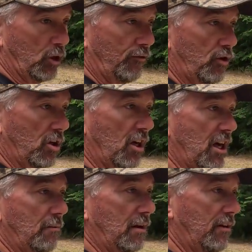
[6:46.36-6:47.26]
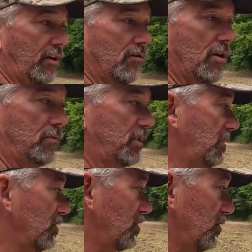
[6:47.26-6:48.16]
You know, if you can keep living roots
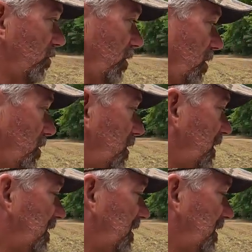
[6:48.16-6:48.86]
in the soil